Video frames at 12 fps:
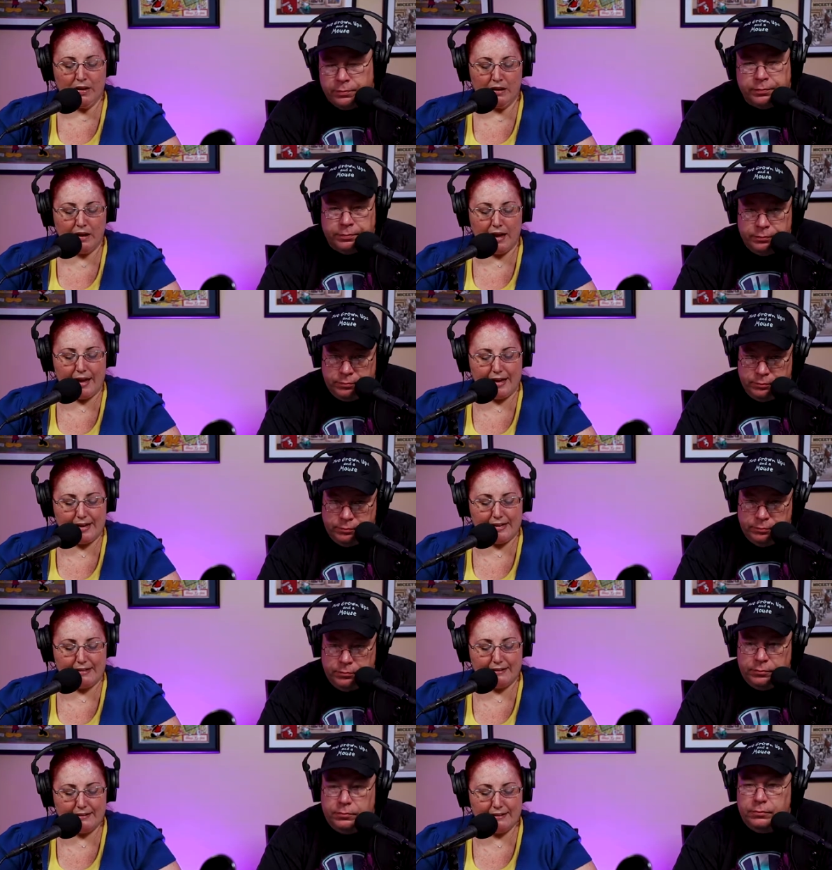Speaker 1: Mm-hmm.
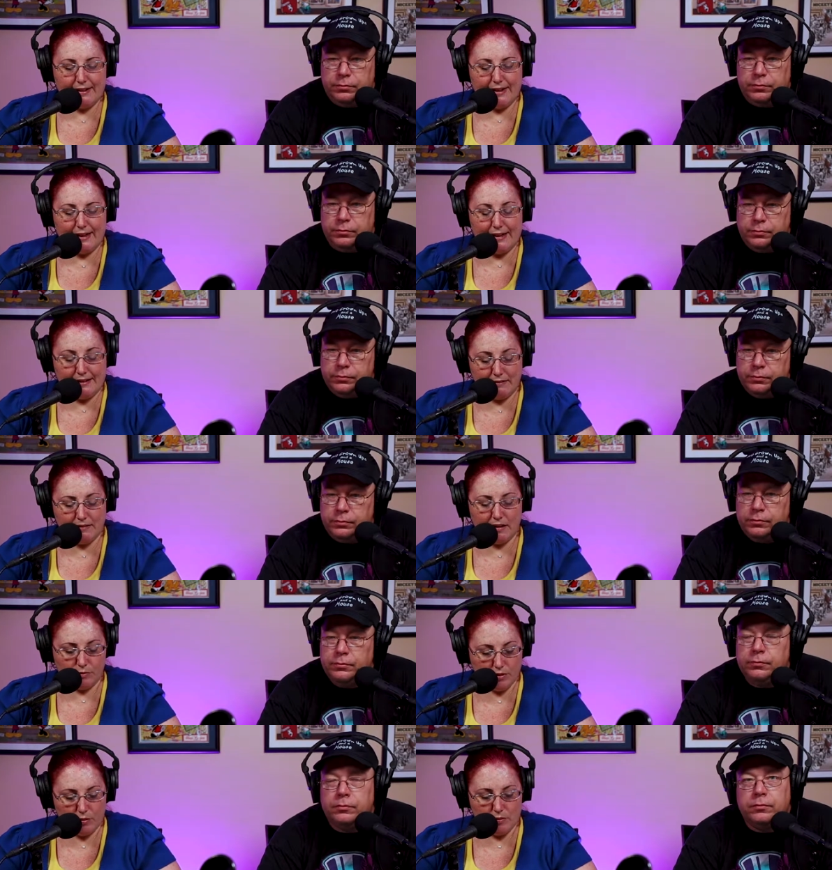And in
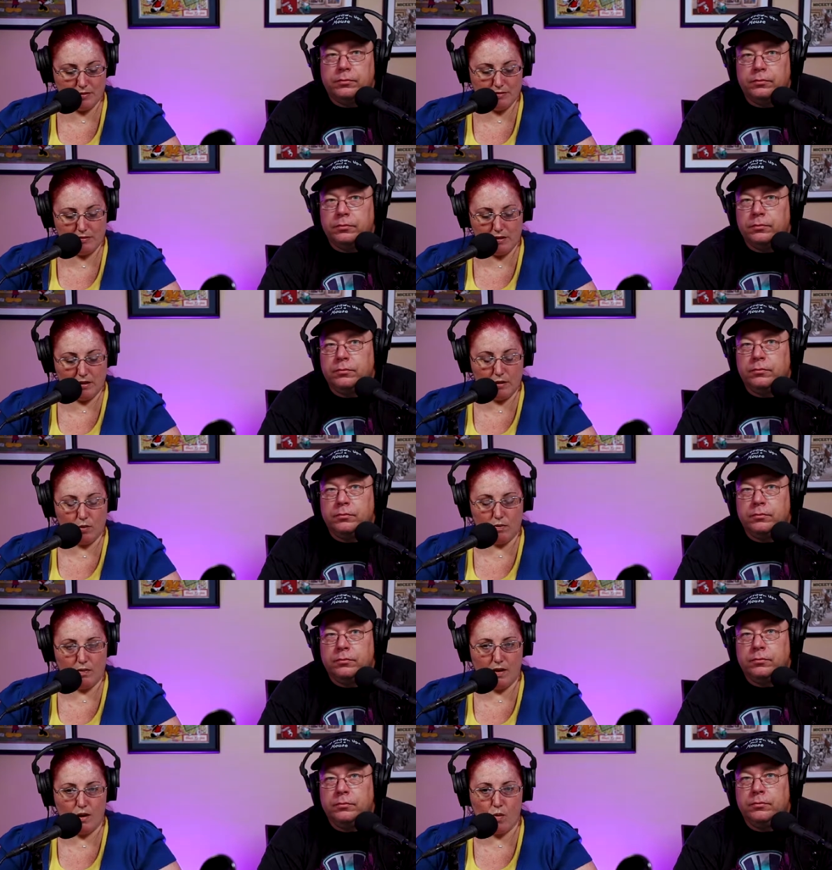Downtown Disney,
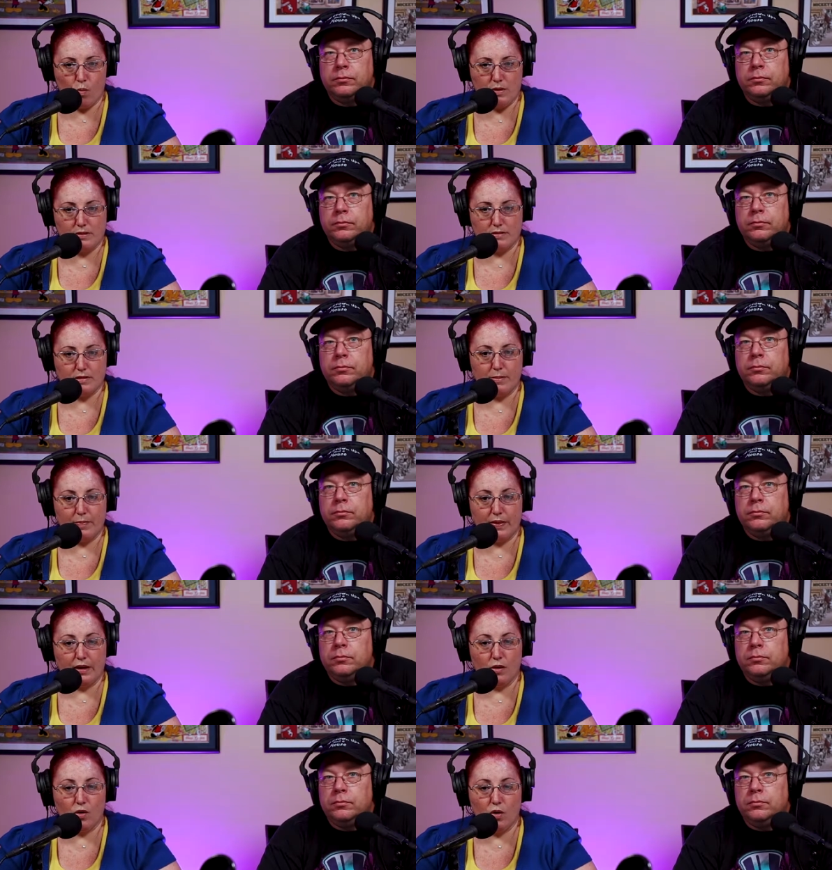there was
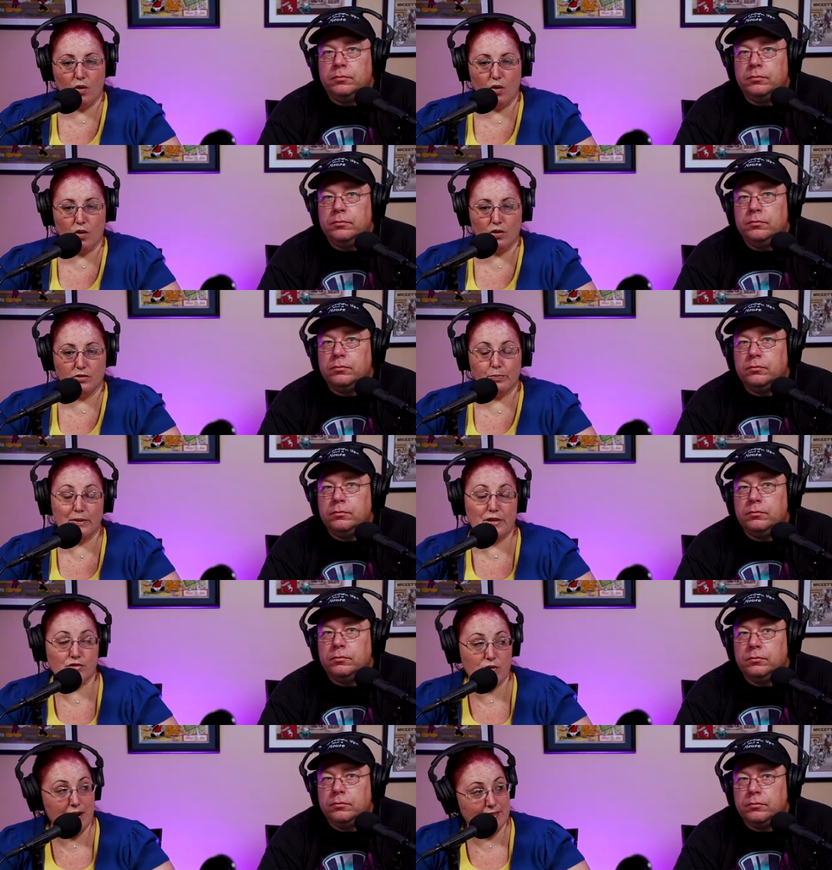something called
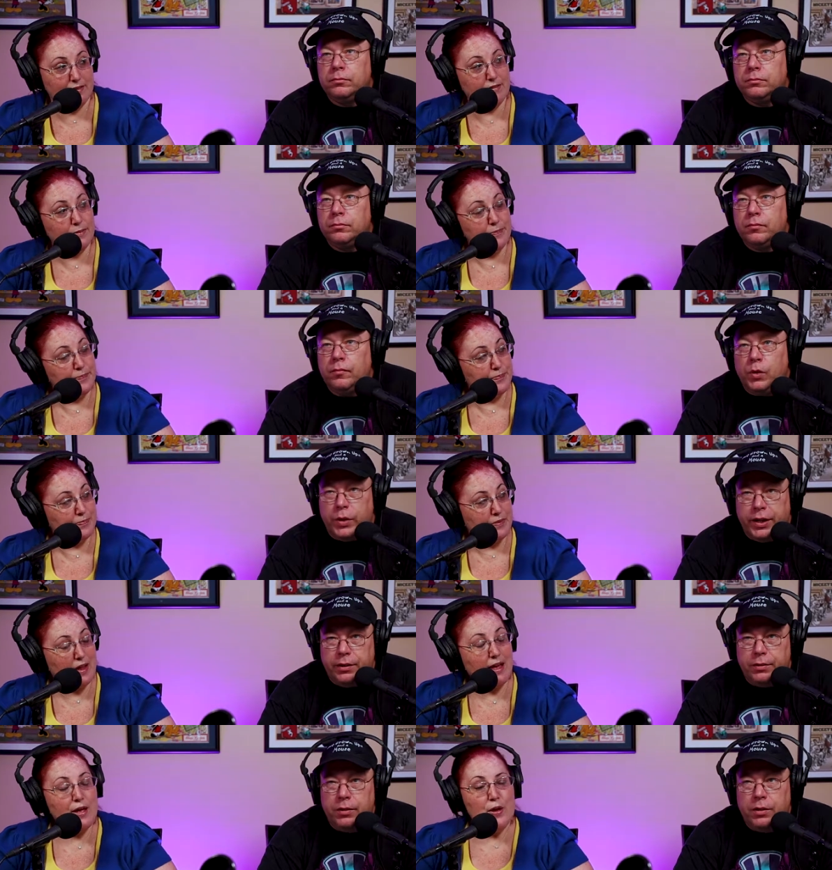Pleasure Island.
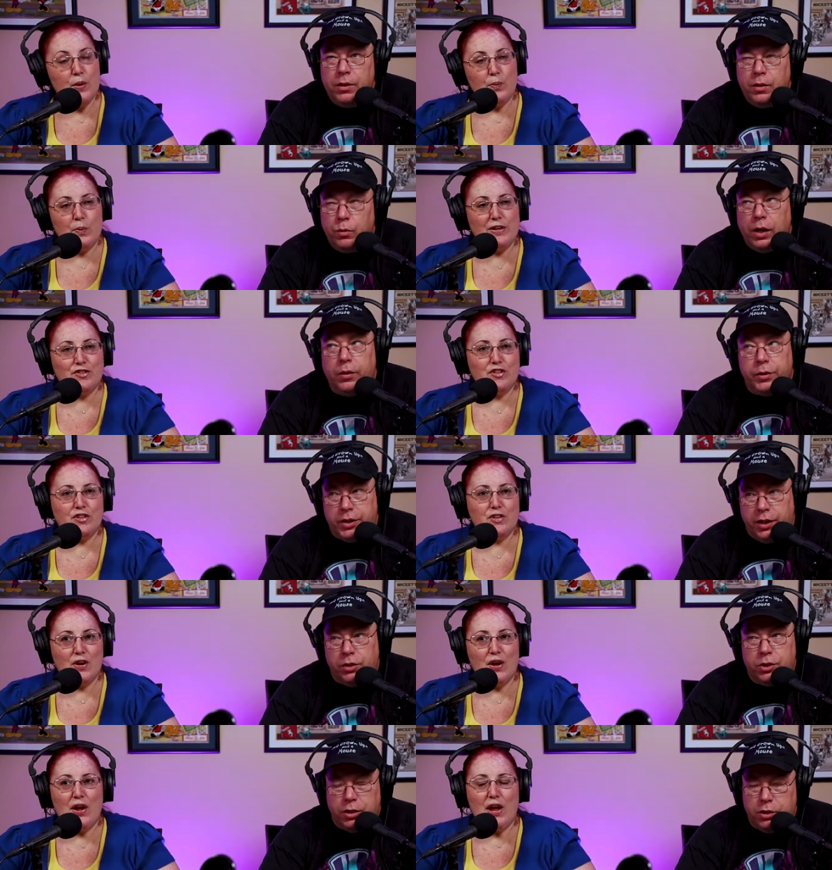
Speaker 2: Right. Which, well, it,
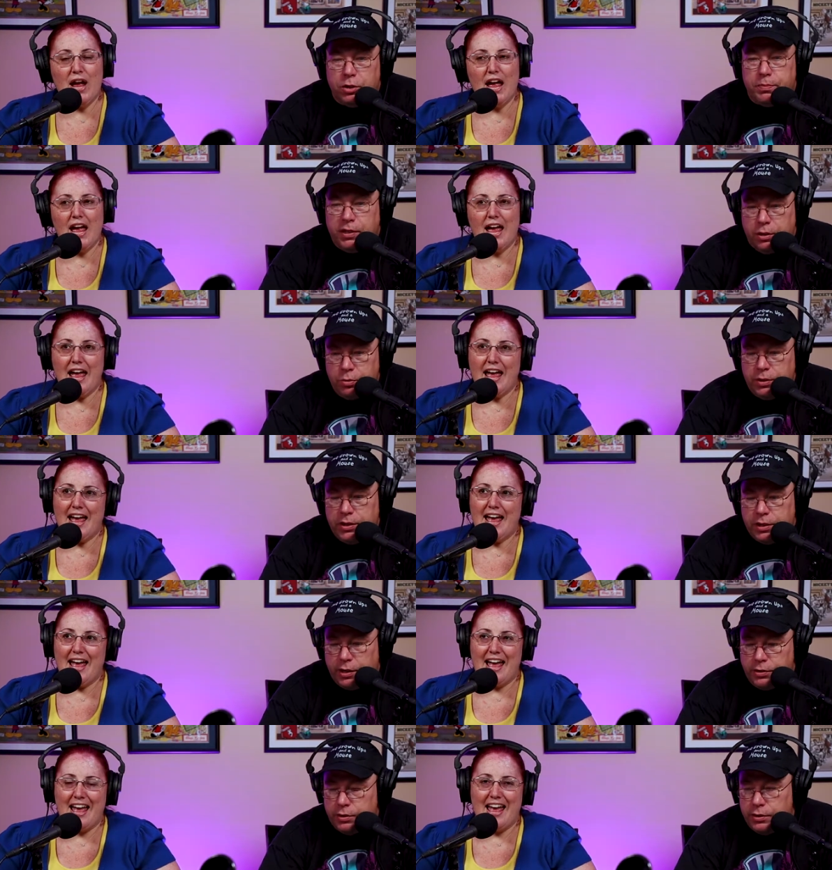it used to just be three
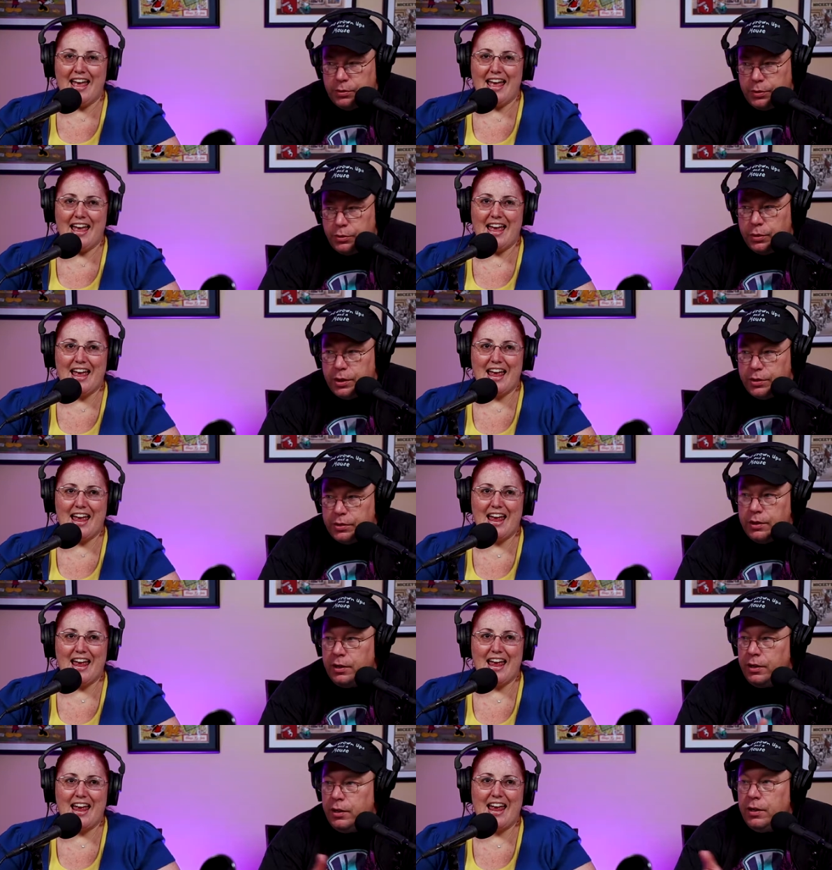sections, which was
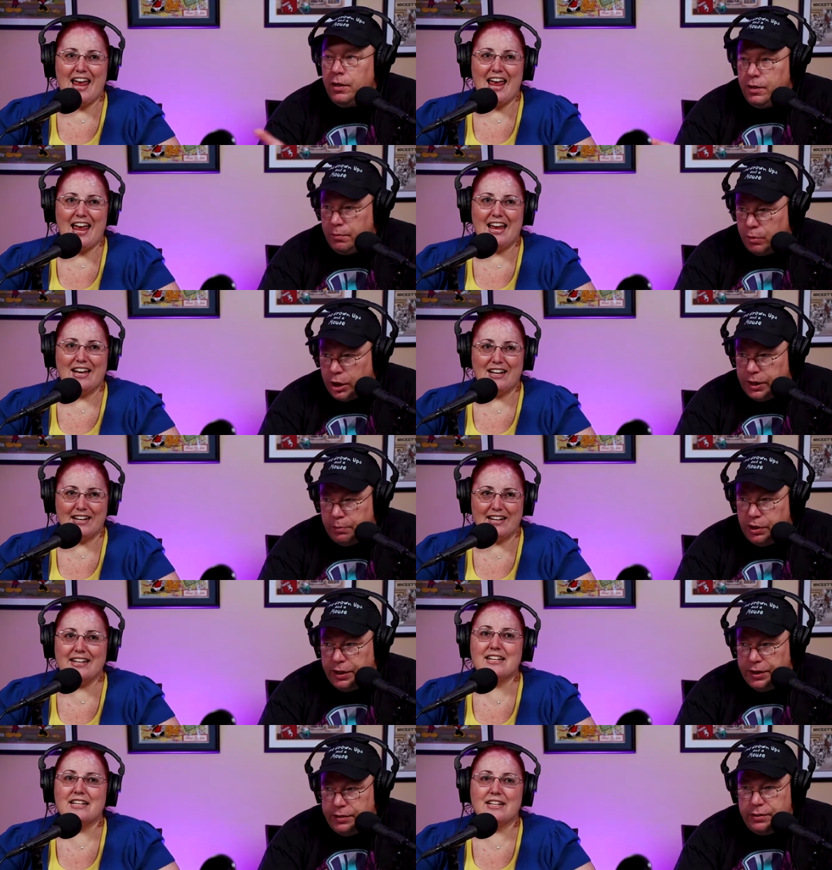
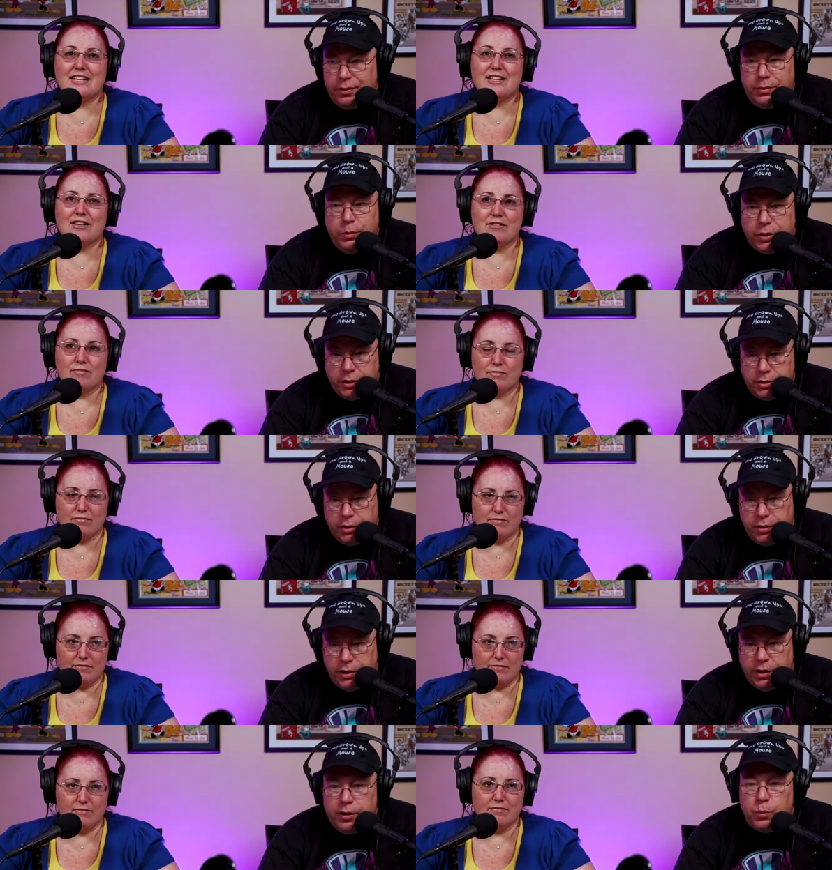Marketplace, which is still
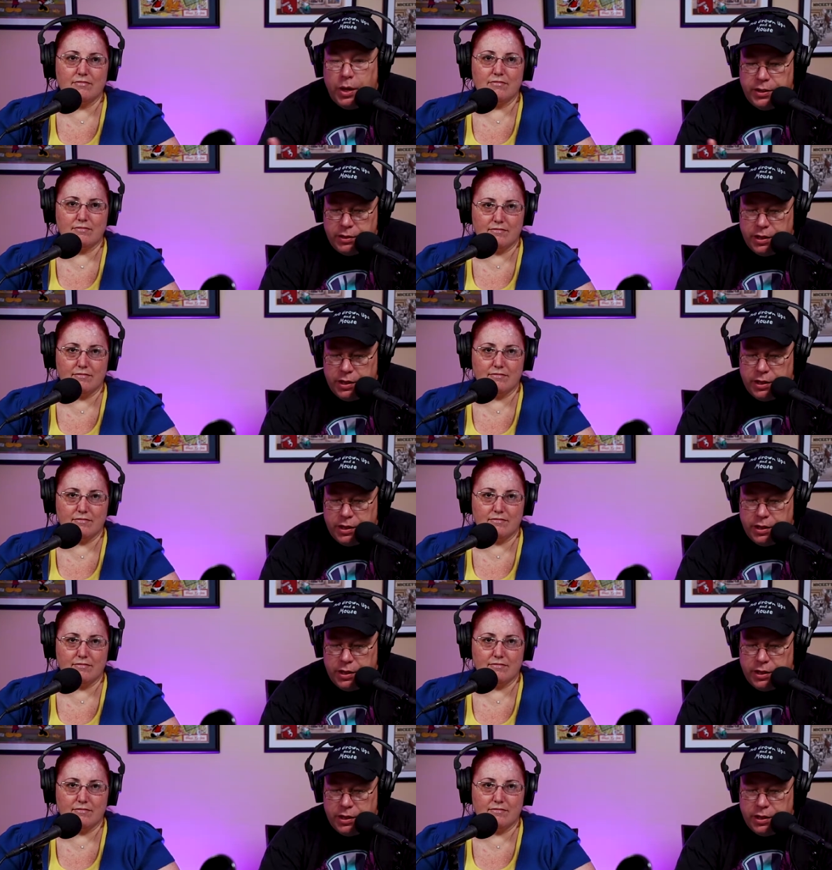there, and West